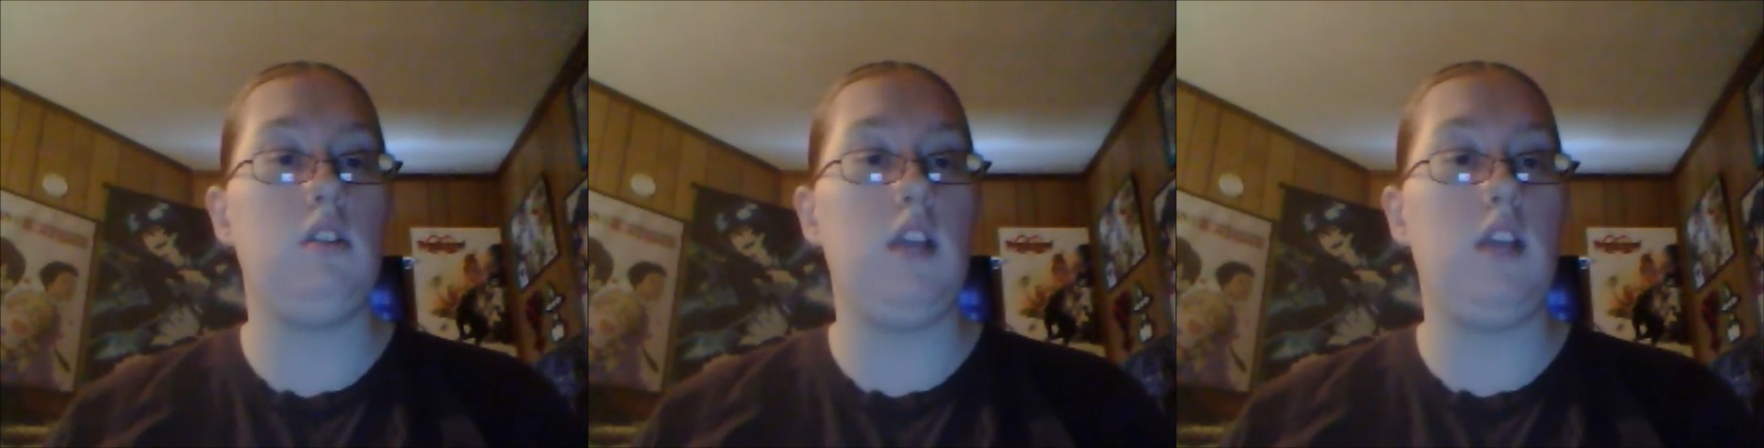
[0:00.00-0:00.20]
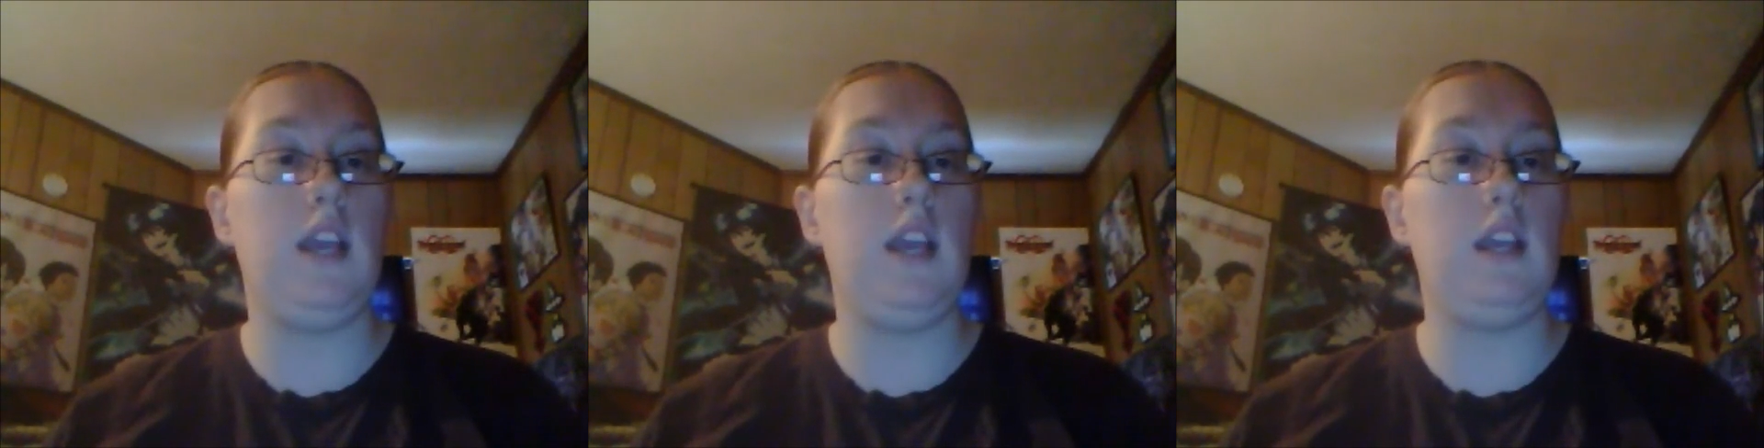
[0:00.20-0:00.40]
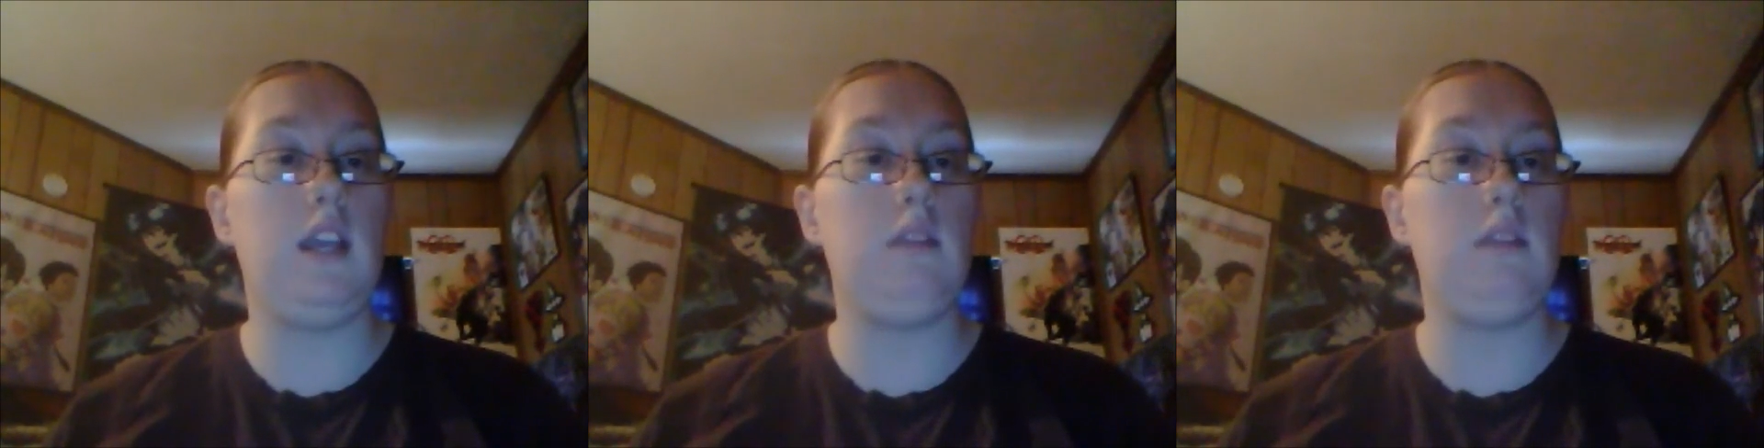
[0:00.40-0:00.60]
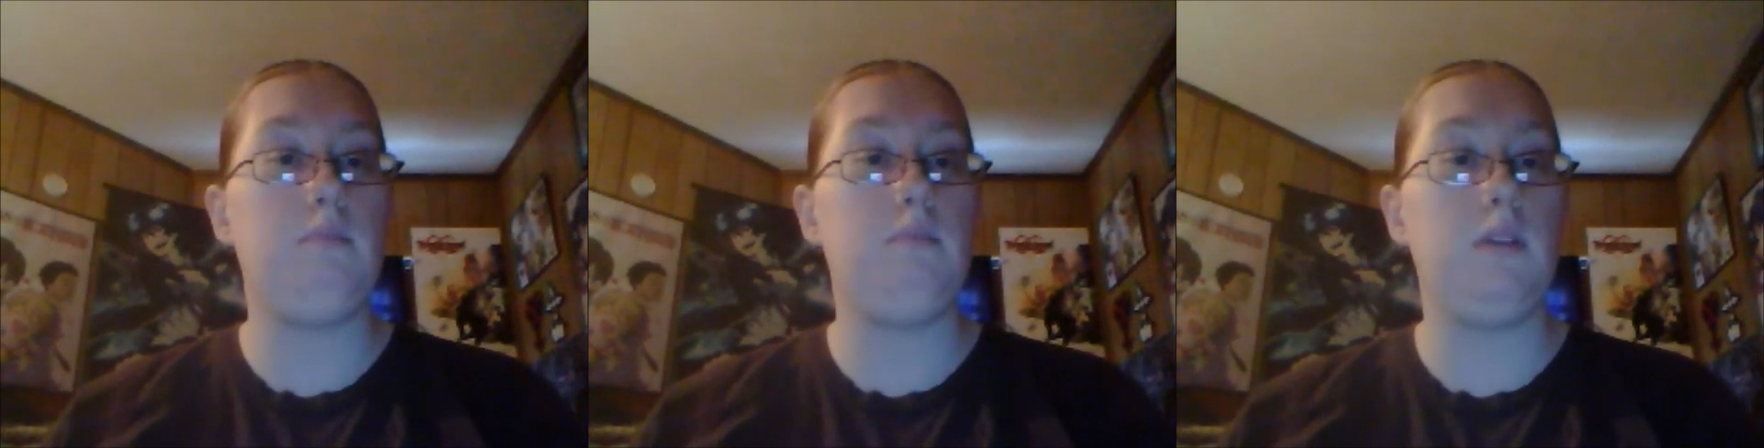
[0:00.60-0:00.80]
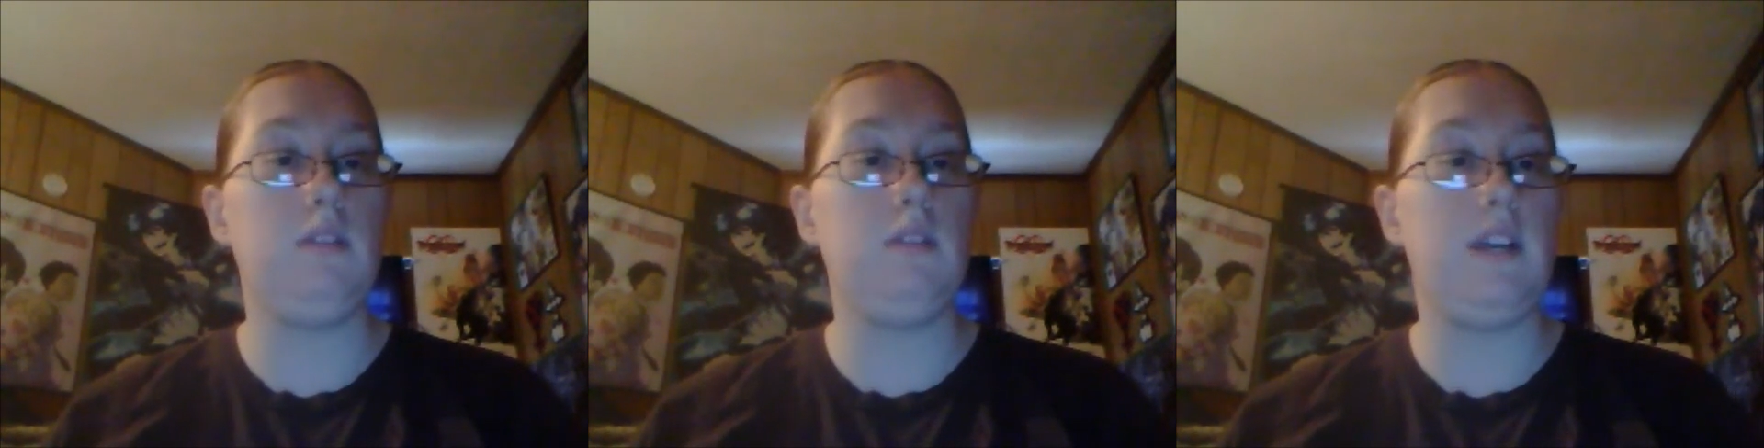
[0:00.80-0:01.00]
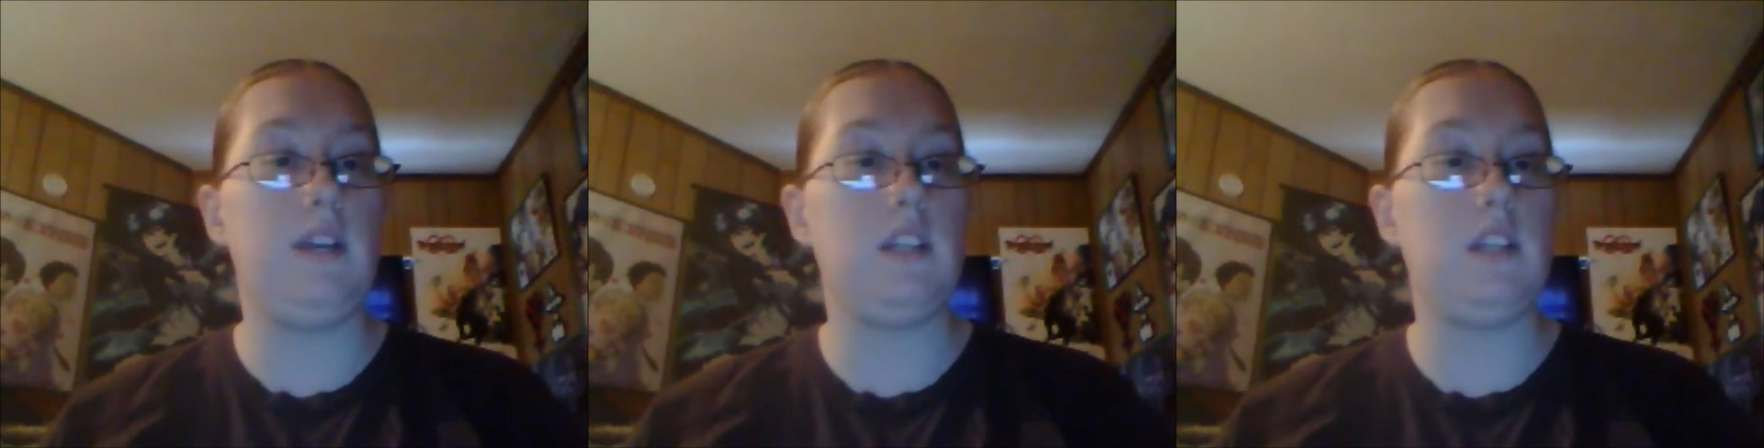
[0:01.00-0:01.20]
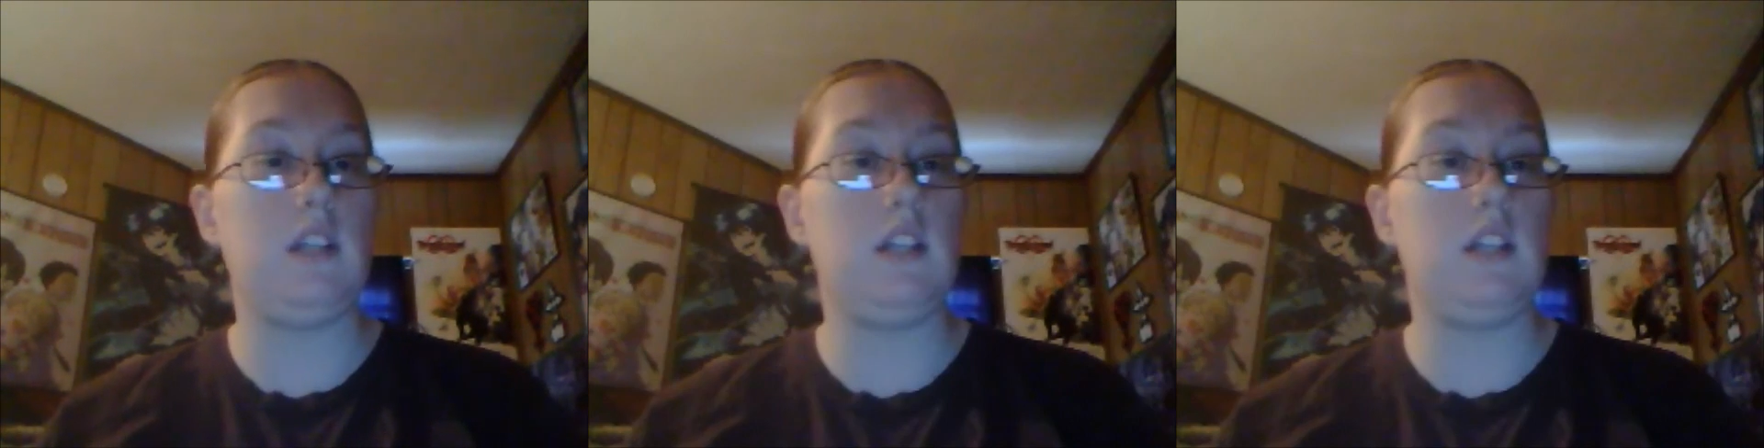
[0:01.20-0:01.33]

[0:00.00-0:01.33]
a pillowcase